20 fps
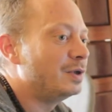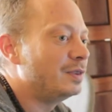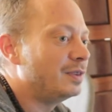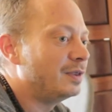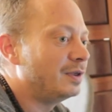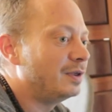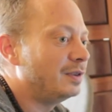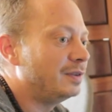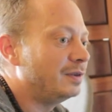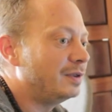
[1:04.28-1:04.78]
and
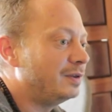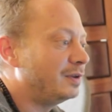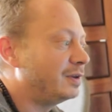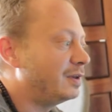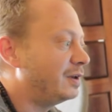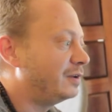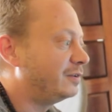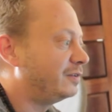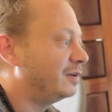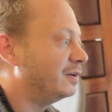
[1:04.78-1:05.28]
the
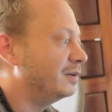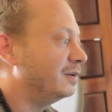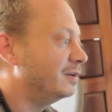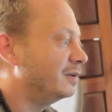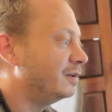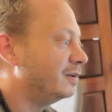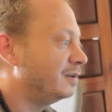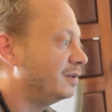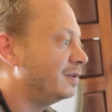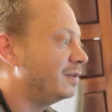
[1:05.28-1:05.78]
dedication
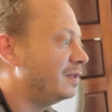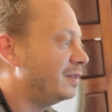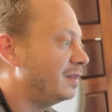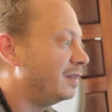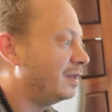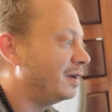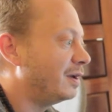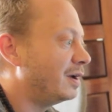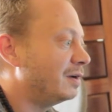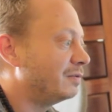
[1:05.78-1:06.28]

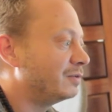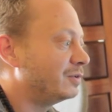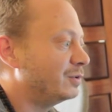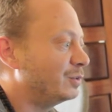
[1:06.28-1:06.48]
they have